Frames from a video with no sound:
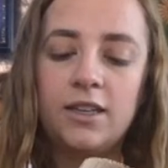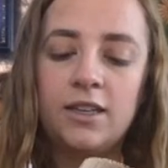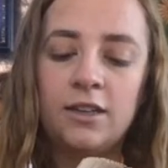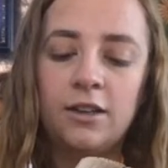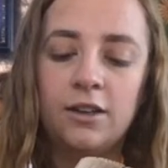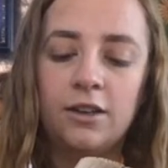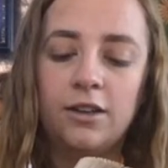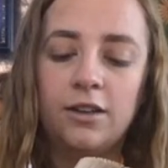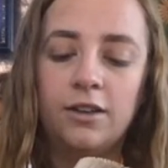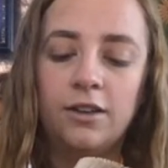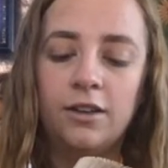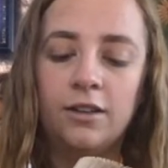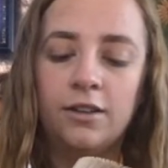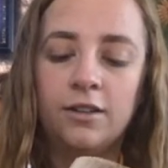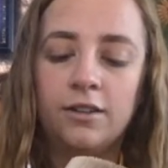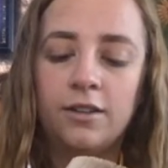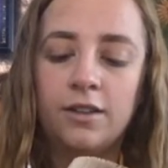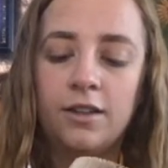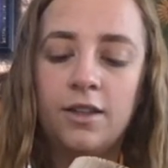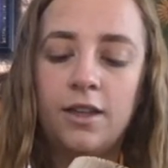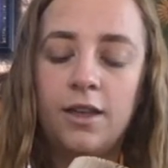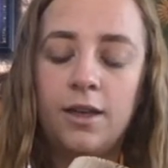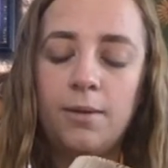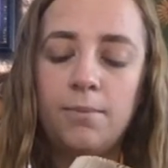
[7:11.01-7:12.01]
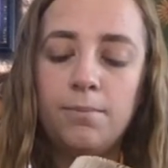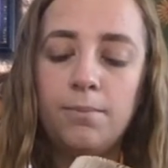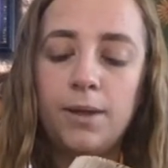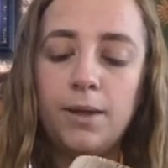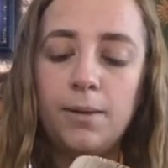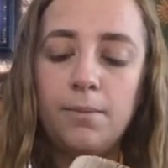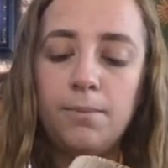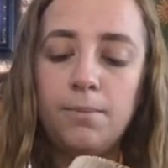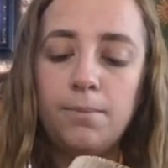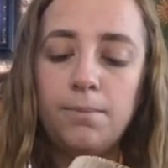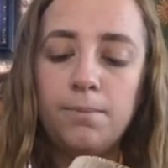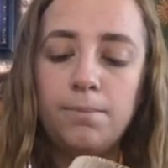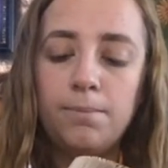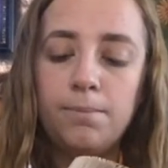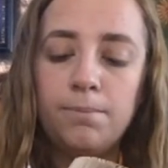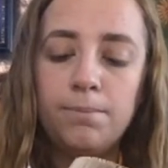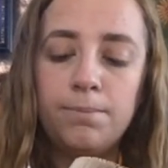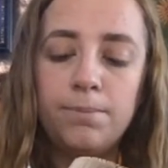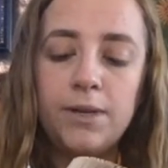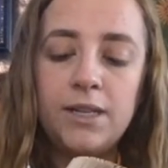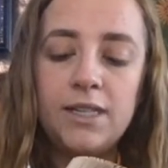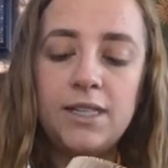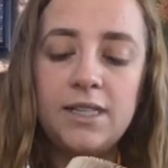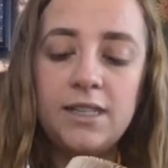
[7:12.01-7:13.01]
But
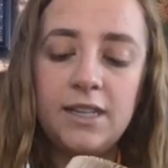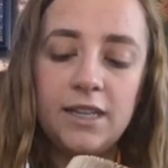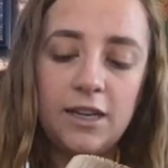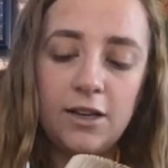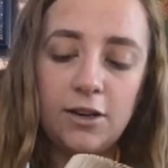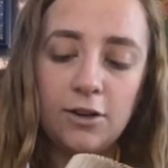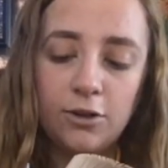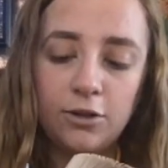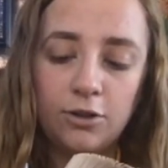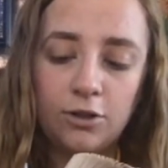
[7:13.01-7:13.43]
dear,